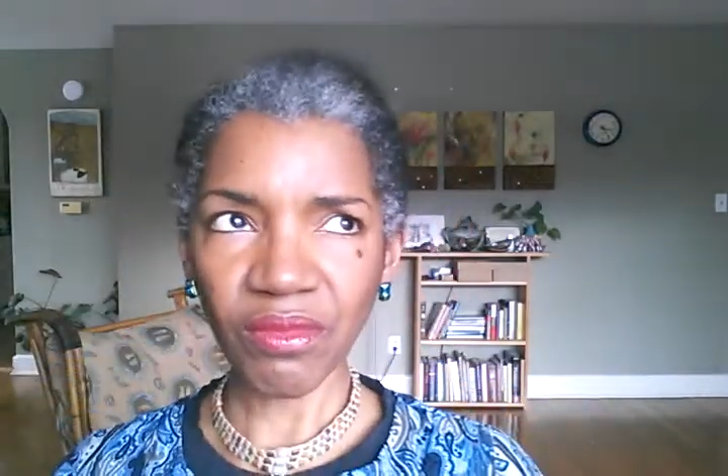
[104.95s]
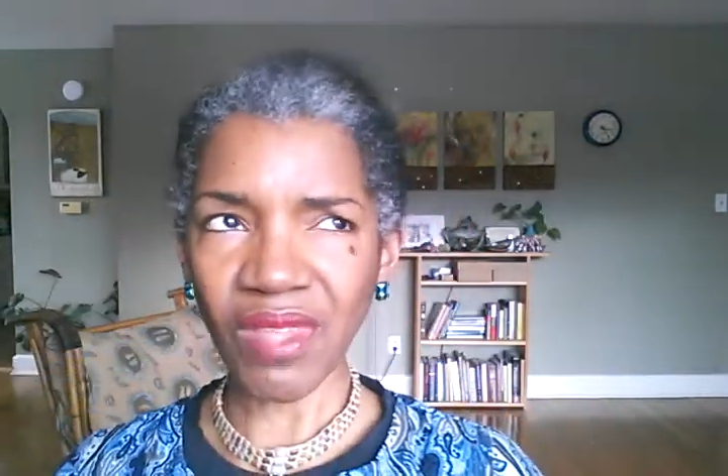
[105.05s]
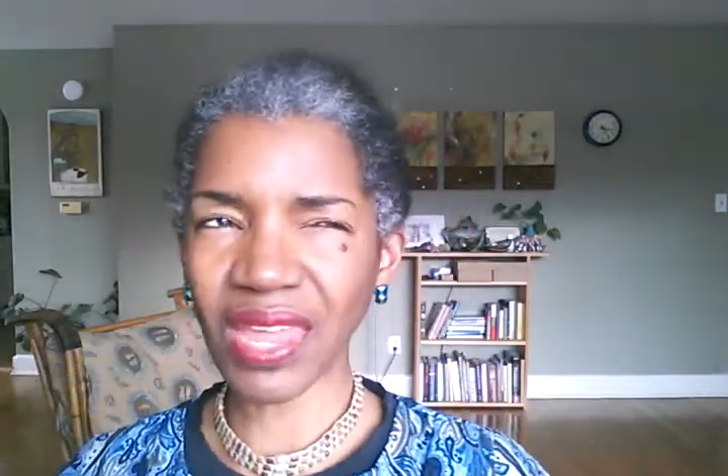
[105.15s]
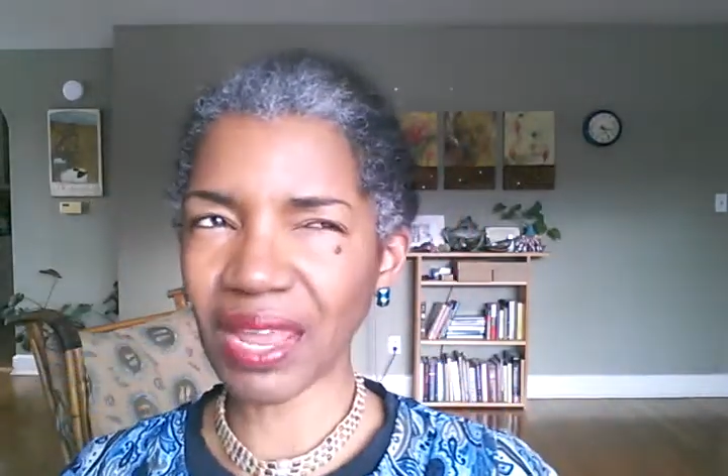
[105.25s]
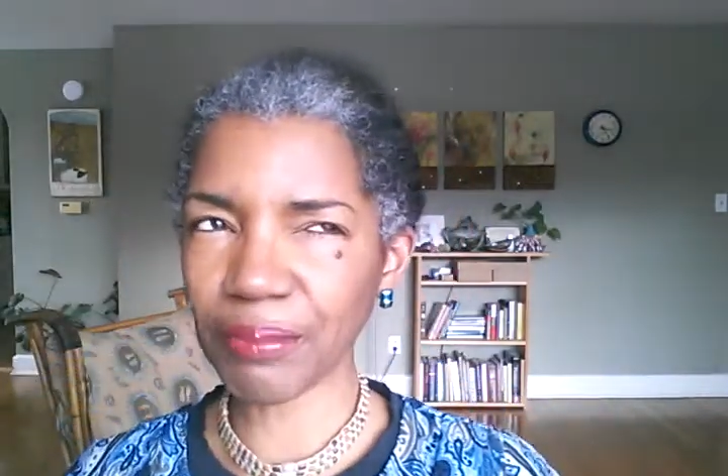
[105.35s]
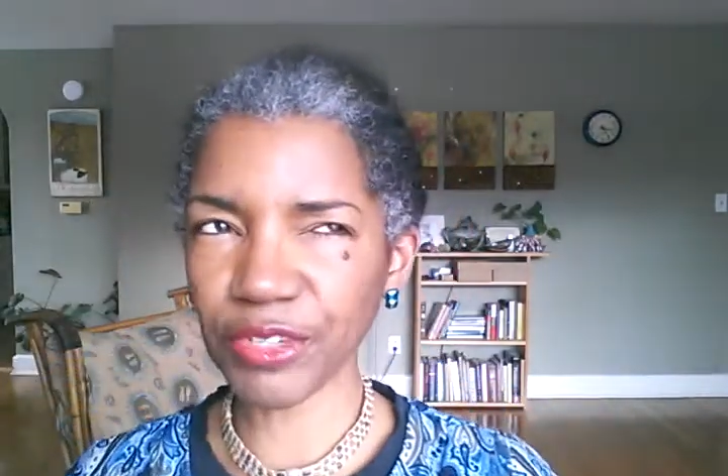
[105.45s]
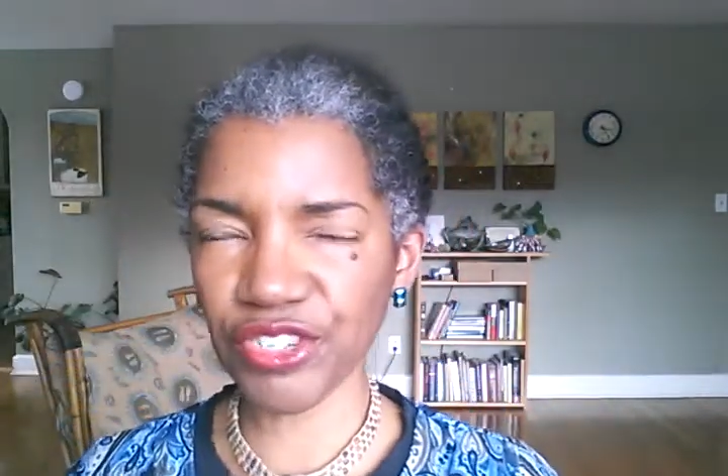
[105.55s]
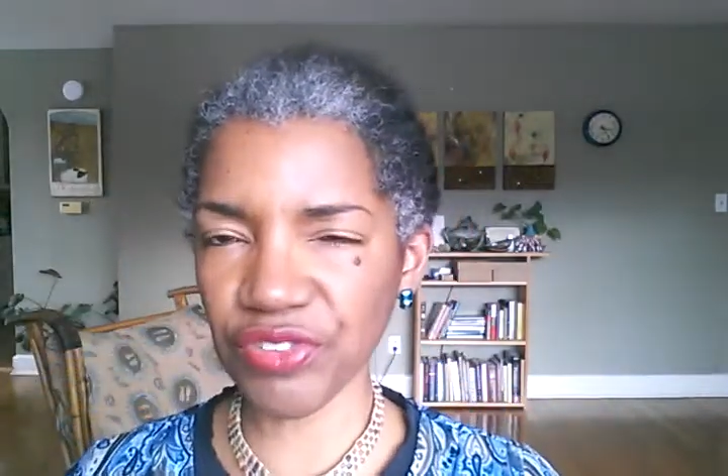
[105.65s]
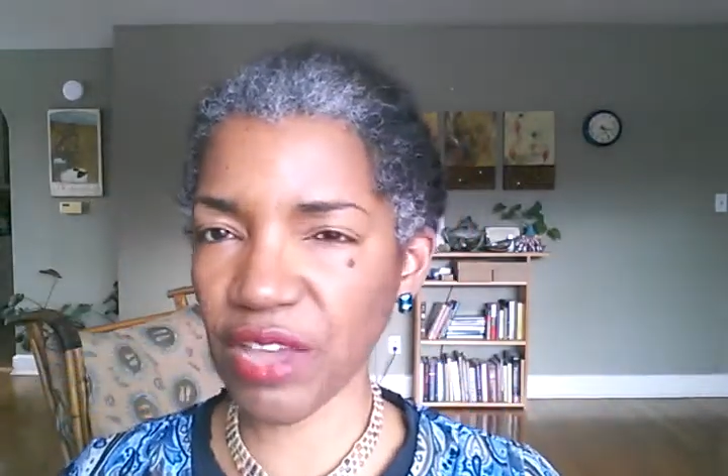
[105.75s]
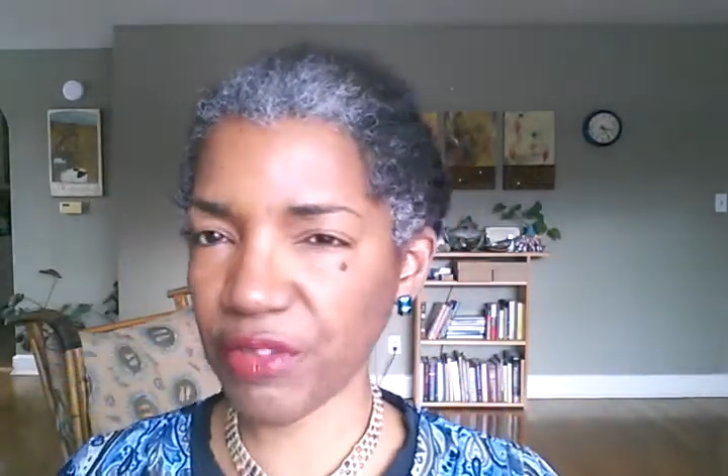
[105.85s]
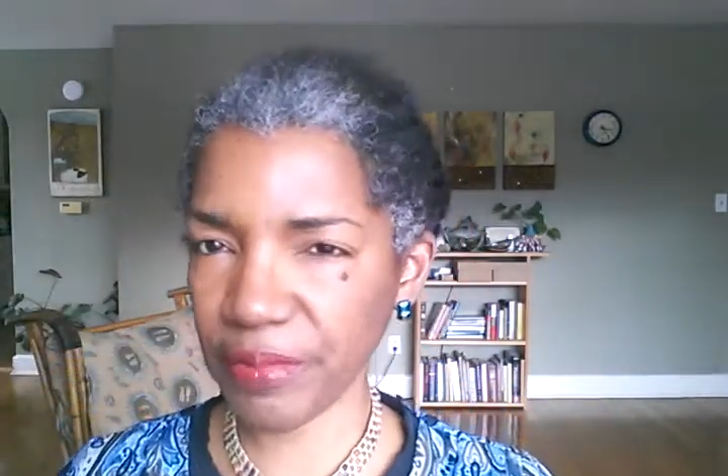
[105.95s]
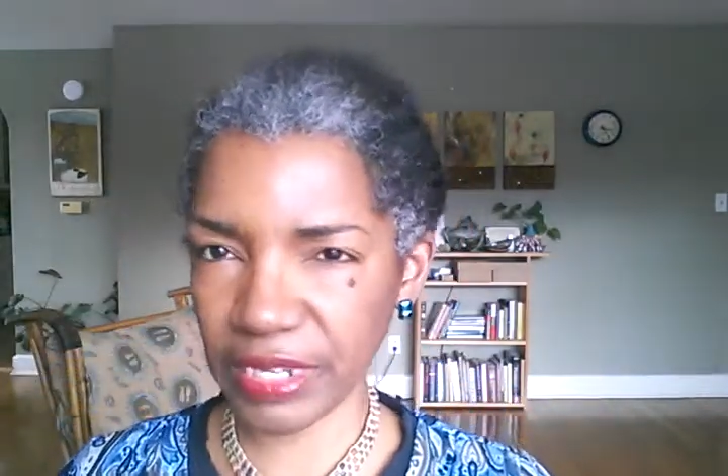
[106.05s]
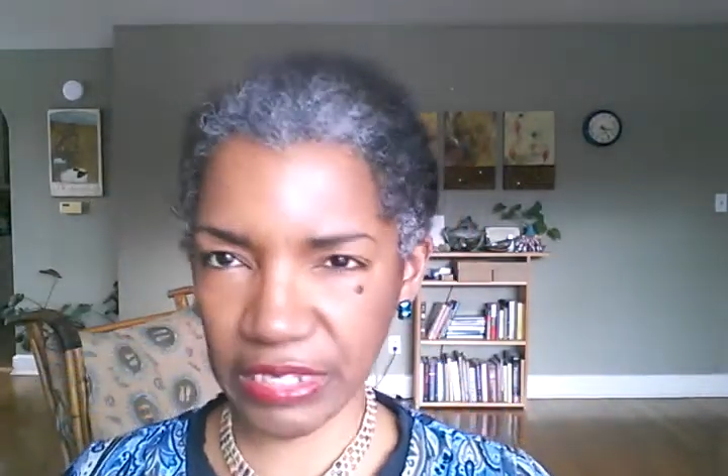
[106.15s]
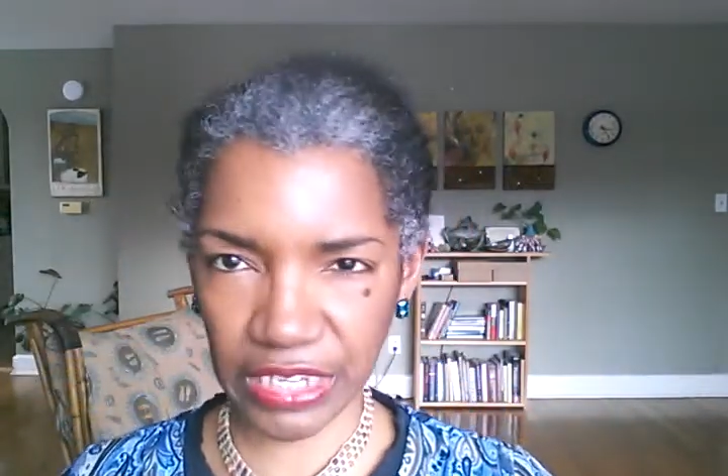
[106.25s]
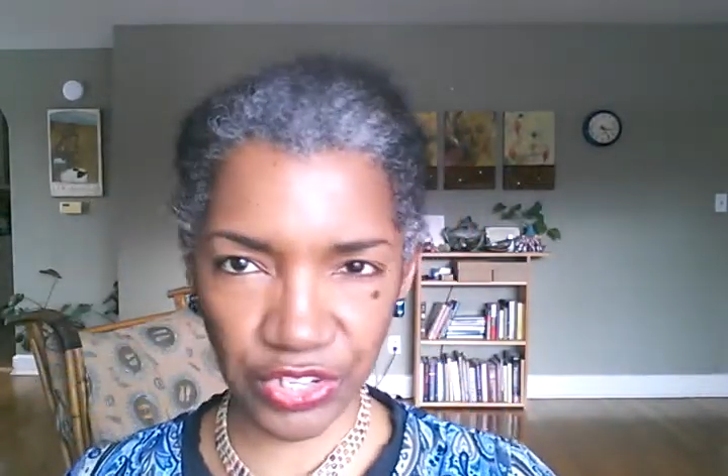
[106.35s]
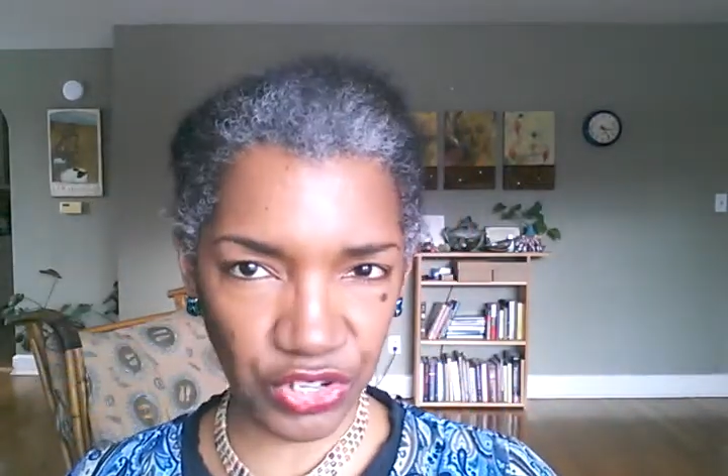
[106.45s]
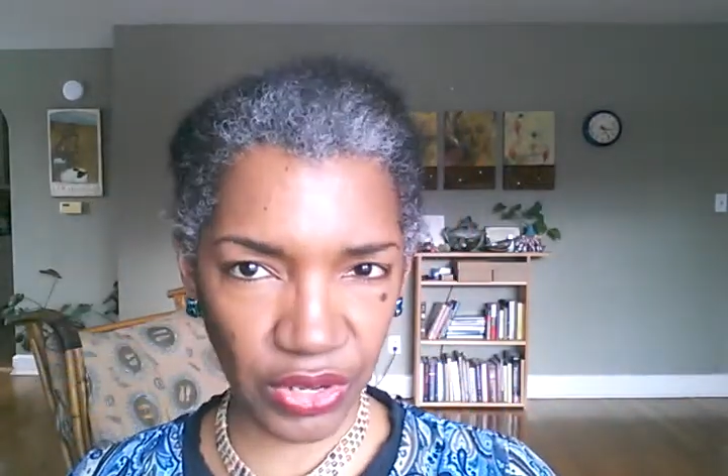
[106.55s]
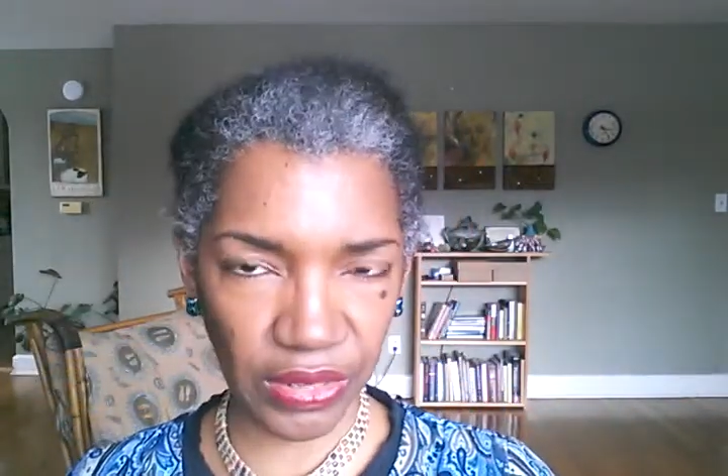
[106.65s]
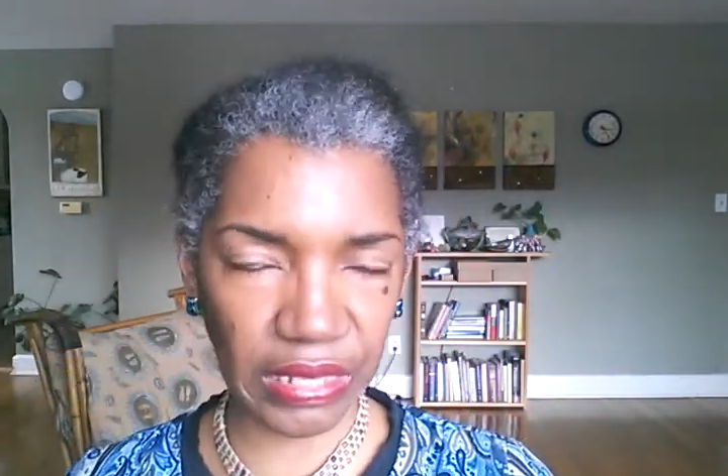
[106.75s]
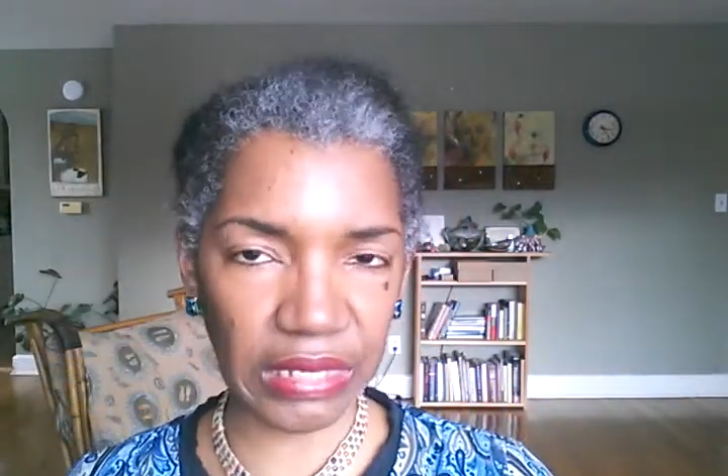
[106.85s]
and I'm pretty sure I have a meditation
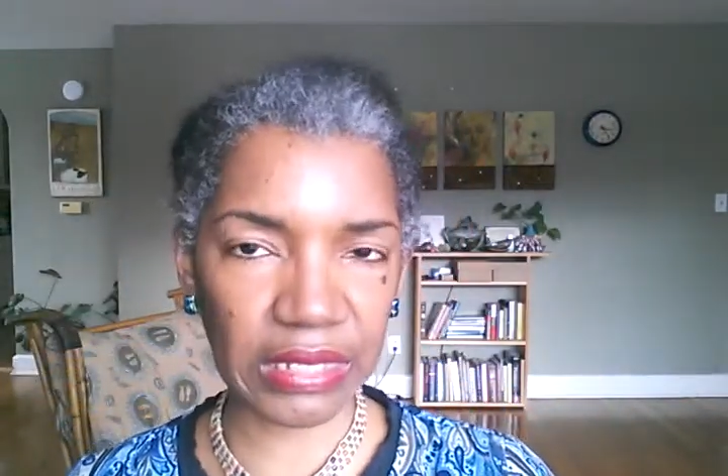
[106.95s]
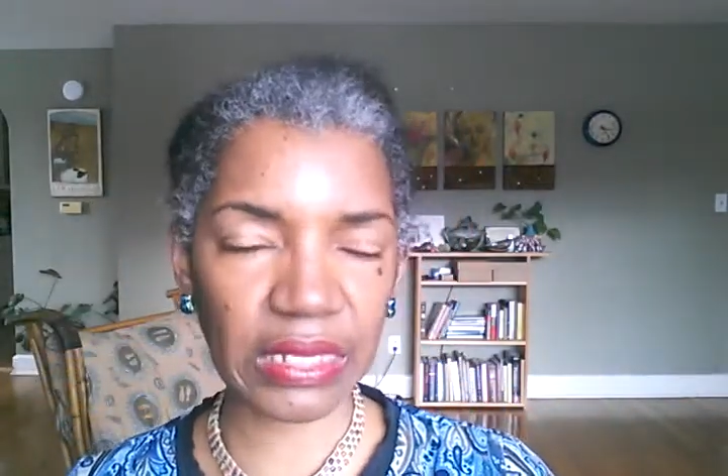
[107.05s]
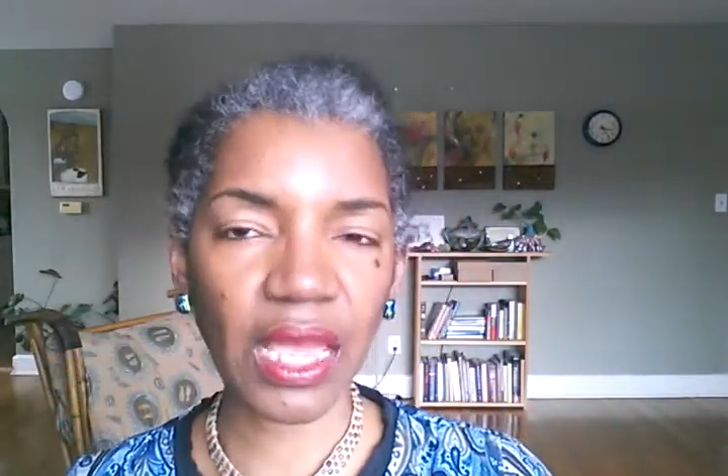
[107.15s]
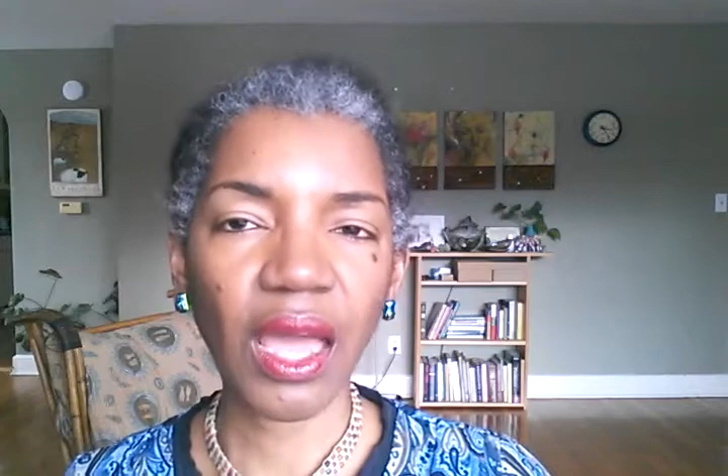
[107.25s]
on this.